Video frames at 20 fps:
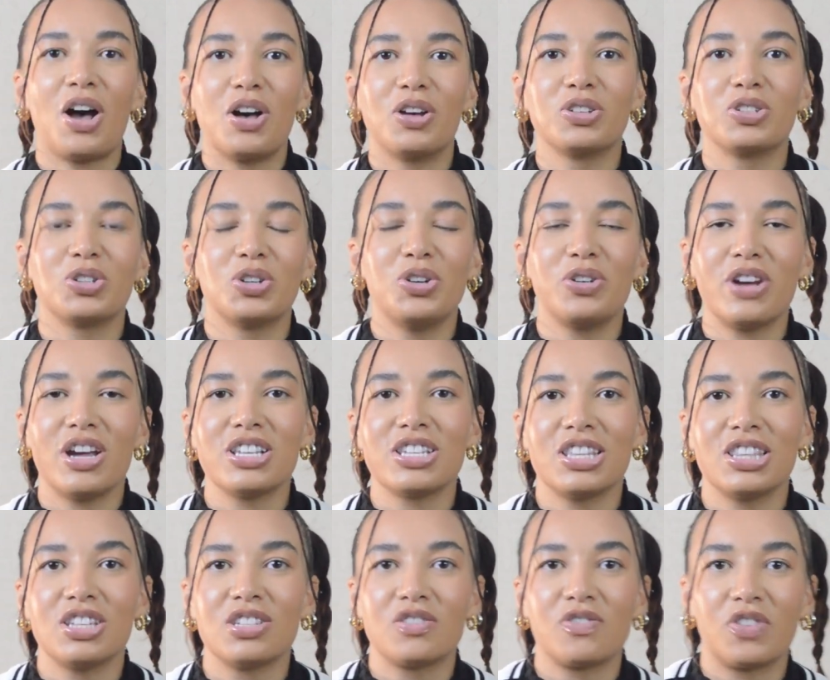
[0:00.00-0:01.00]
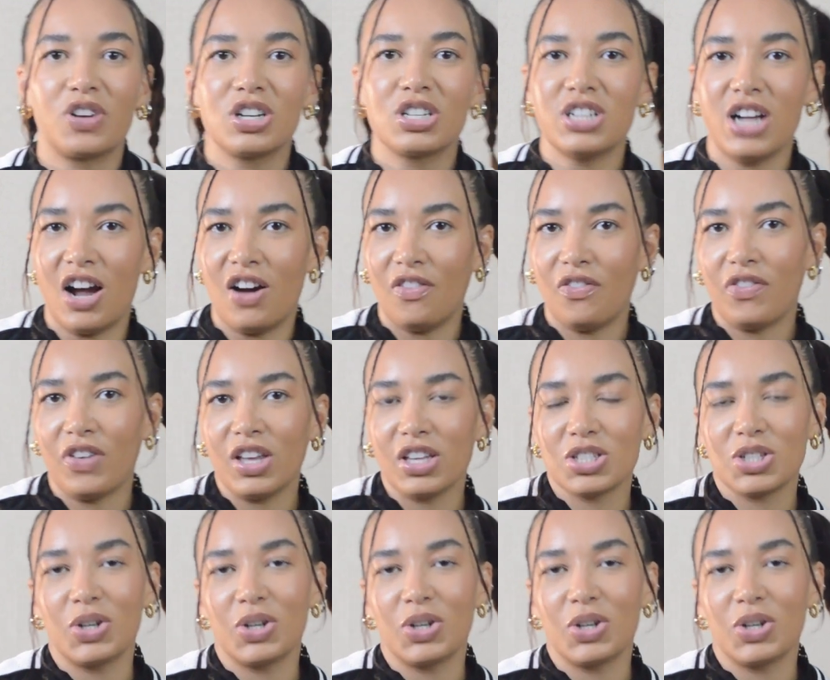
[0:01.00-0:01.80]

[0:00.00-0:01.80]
I'll show you guys in this first outfit.